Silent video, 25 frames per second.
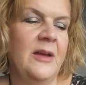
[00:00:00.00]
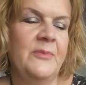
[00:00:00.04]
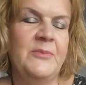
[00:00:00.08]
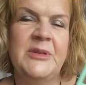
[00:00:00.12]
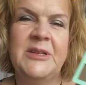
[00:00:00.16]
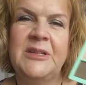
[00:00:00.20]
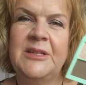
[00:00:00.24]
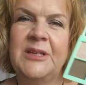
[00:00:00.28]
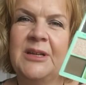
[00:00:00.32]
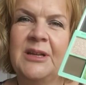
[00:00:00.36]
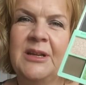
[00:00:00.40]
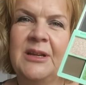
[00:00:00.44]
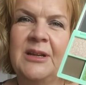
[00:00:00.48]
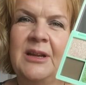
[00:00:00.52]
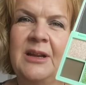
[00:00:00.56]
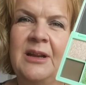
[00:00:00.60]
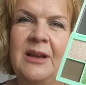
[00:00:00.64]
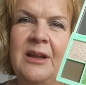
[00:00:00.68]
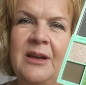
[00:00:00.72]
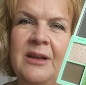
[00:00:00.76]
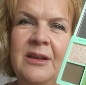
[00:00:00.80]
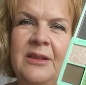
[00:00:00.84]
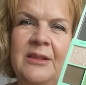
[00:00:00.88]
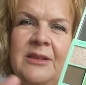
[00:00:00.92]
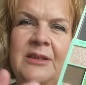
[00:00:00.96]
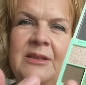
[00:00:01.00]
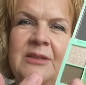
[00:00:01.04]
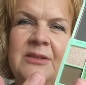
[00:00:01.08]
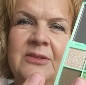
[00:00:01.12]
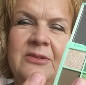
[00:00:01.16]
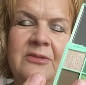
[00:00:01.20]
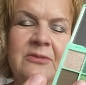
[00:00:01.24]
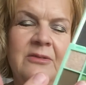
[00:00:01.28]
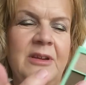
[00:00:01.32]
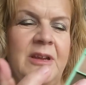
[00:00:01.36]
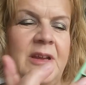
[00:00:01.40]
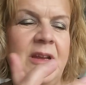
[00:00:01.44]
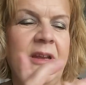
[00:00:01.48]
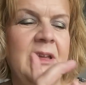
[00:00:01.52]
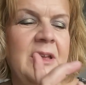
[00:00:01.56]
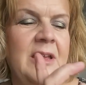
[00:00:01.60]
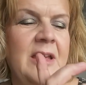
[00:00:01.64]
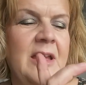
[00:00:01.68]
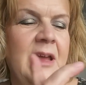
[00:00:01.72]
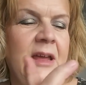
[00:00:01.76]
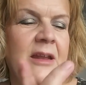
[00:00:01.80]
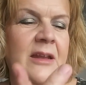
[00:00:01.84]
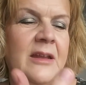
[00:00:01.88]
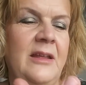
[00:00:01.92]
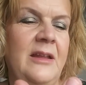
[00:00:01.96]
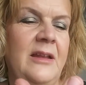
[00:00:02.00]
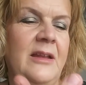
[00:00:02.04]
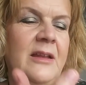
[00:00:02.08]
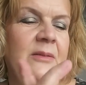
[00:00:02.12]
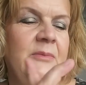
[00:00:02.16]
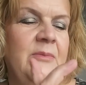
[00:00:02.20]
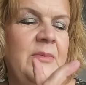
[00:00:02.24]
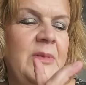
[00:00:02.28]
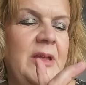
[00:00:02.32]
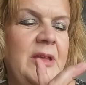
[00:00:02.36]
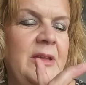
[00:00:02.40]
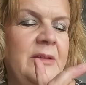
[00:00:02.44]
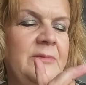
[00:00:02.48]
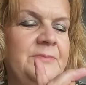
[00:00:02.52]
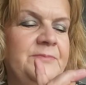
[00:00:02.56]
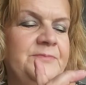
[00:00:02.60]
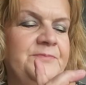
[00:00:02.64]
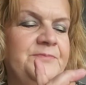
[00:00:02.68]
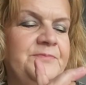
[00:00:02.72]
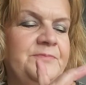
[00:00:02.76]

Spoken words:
Particularly like this green again. Let me,